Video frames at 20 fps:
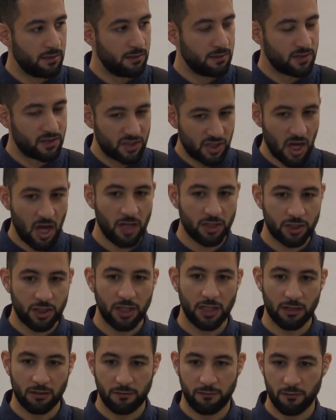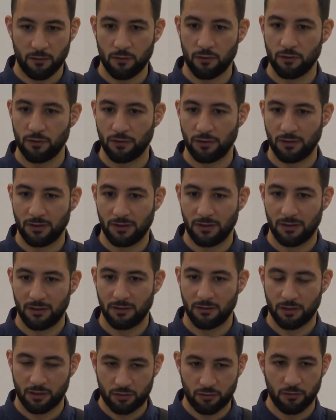searching for
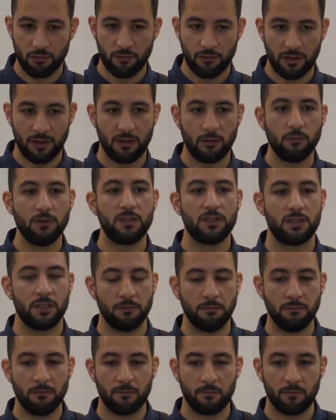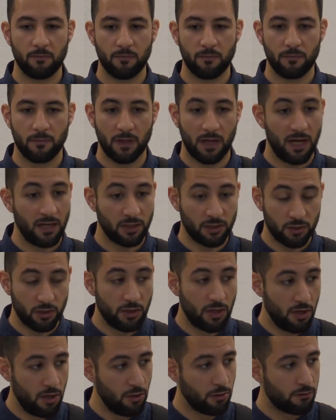the truth and the wisdom, I
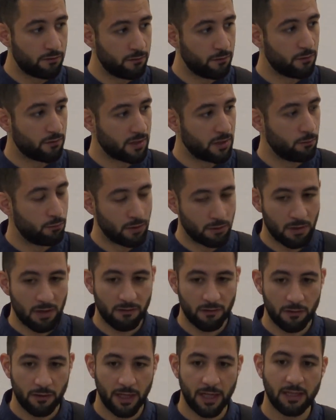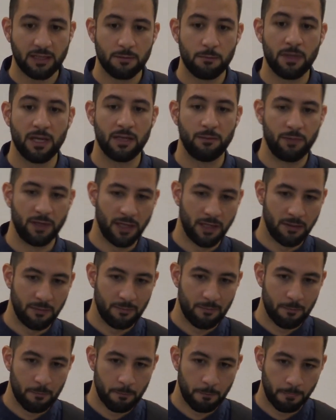should look for it wherever it may
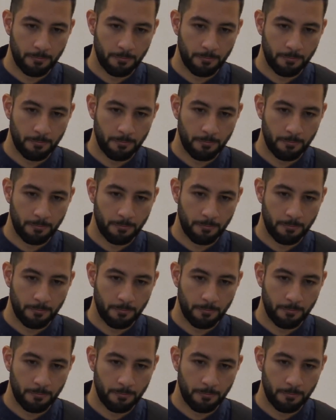be.